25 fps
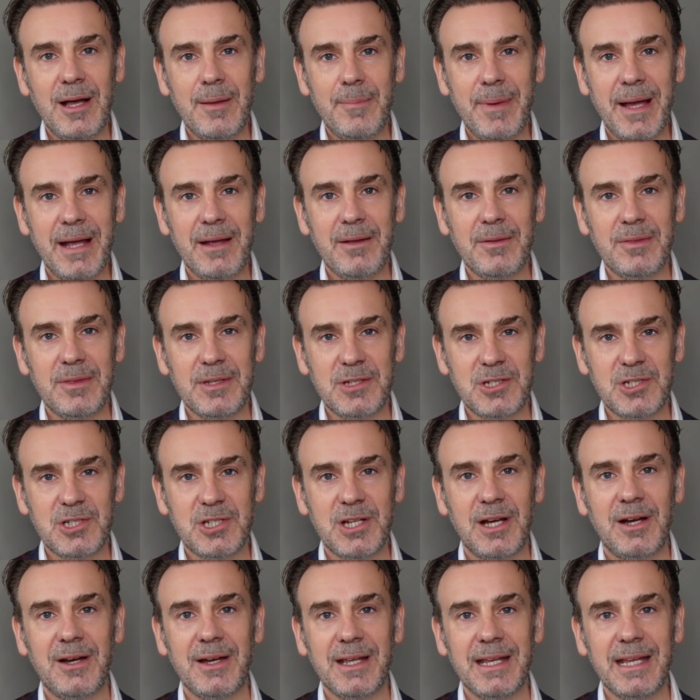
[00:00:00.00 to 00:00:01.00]
about The
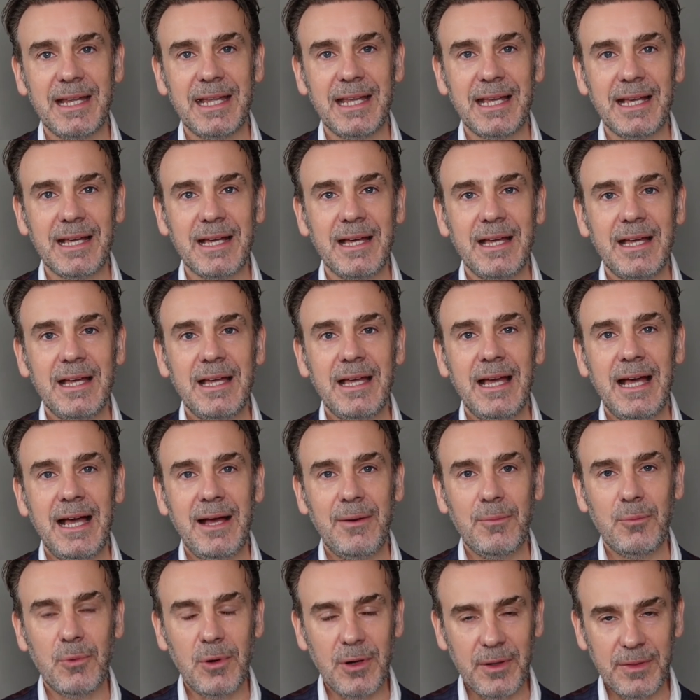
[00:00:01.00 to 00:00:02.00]
Shining
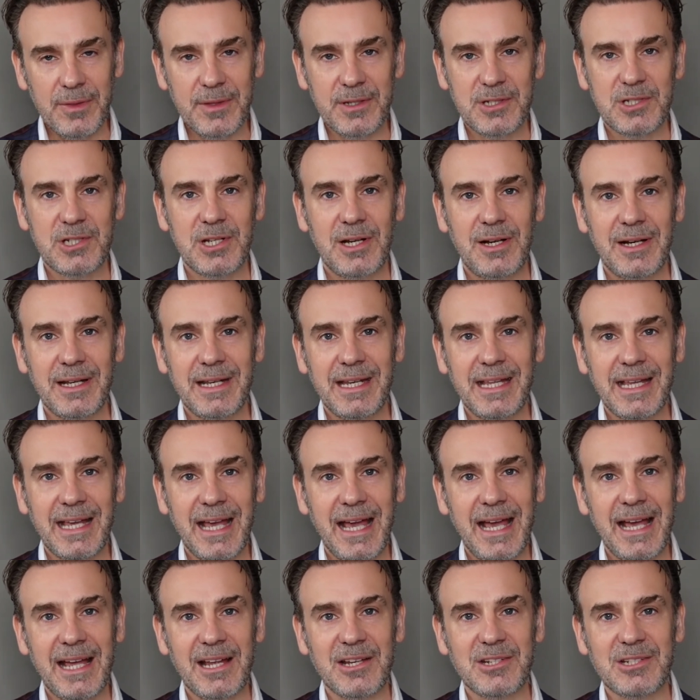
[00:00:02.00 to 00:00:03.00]
and what The Shining
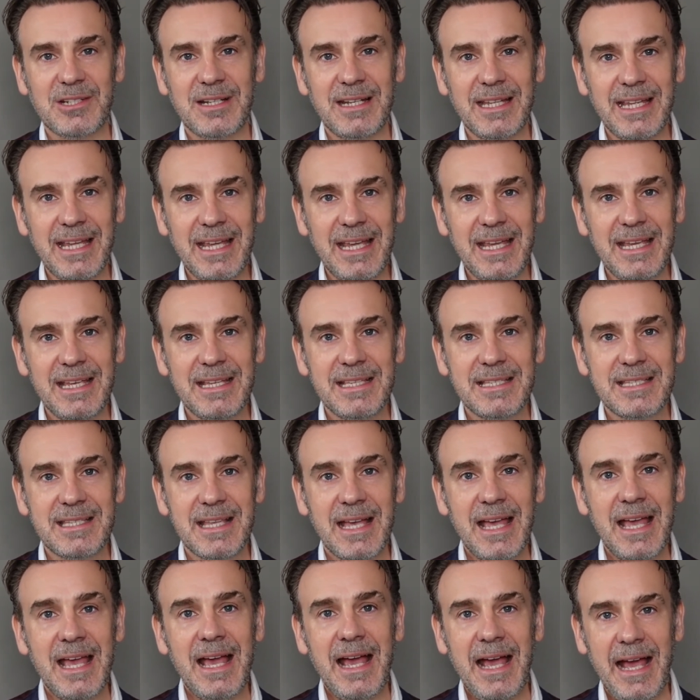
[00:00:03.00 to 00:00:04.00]
actually is
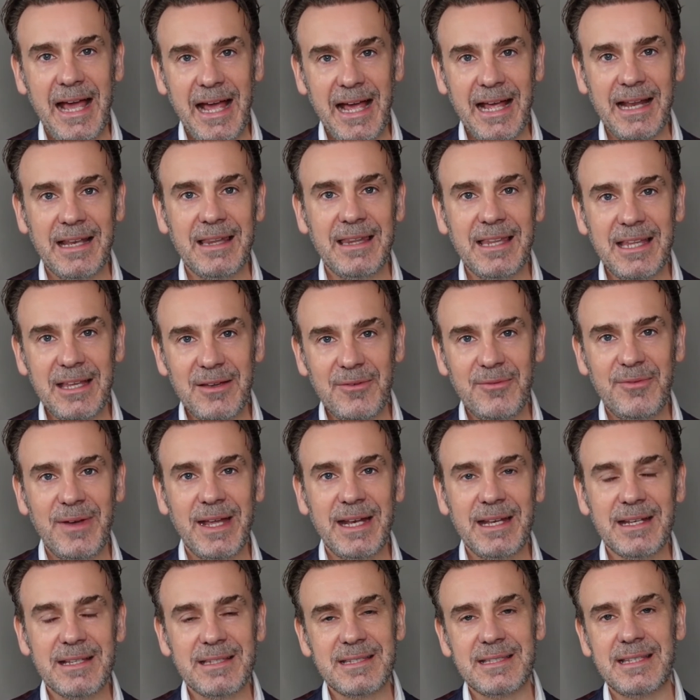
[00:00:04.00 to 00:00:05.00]
and the
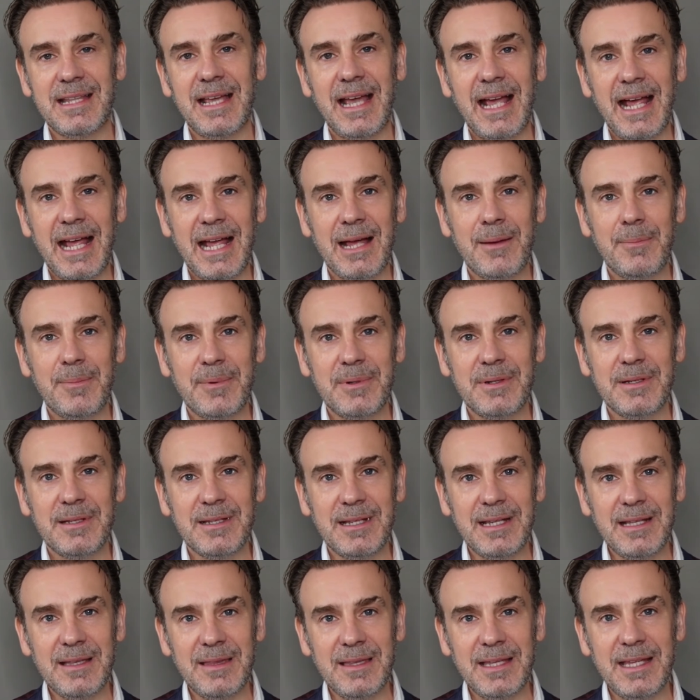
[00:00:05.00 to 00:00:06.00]
events that happened
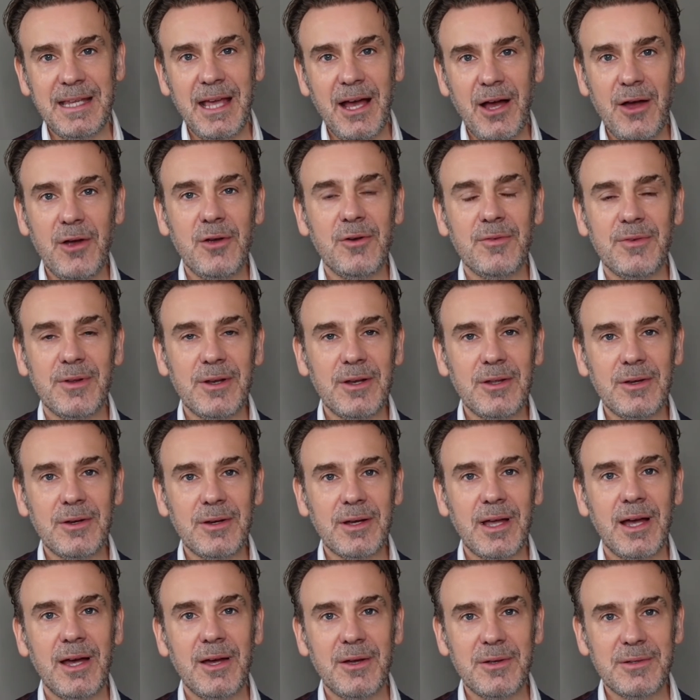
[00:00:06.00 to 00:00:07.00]
at the
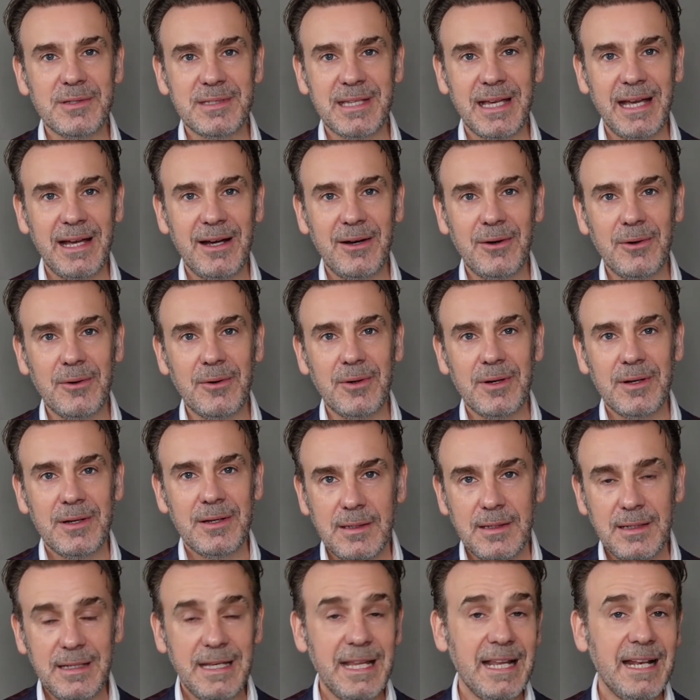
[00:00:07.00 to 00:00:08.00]
Overlook Hotel
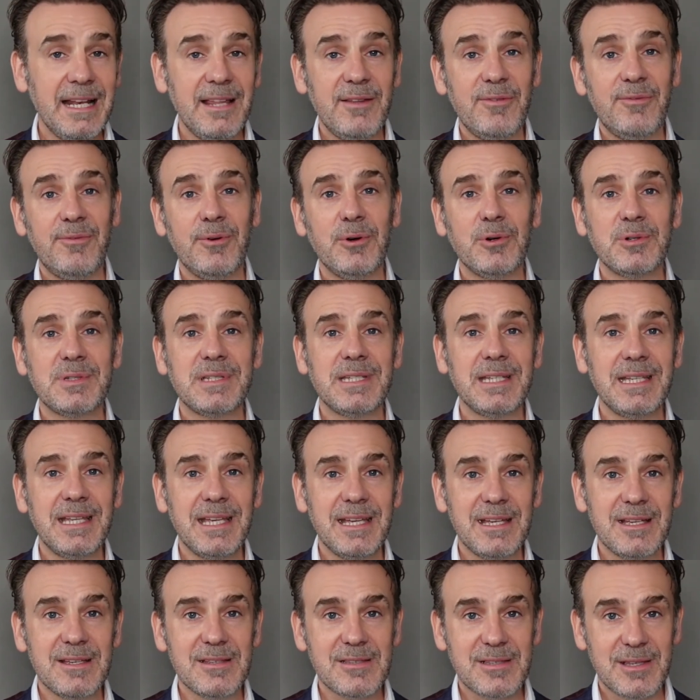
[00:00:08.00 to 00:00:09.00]
nearly 40
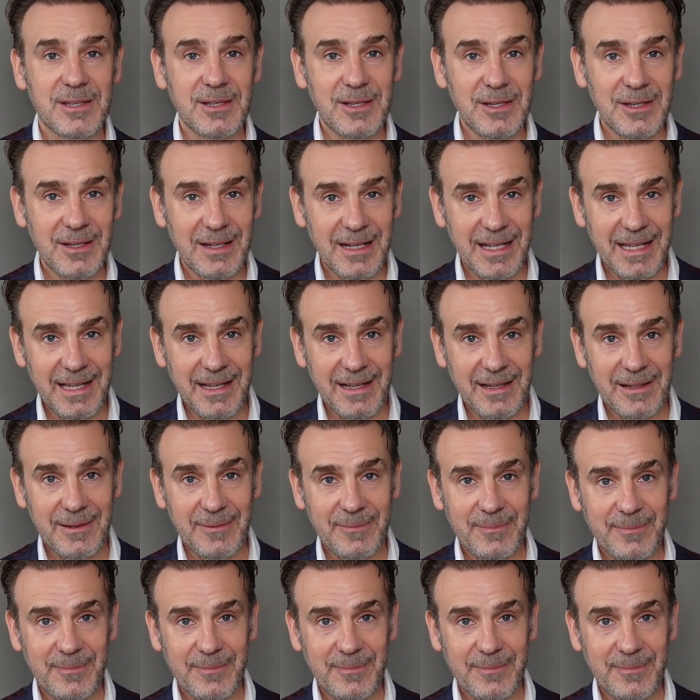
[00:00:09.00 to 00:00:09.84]
years earlier.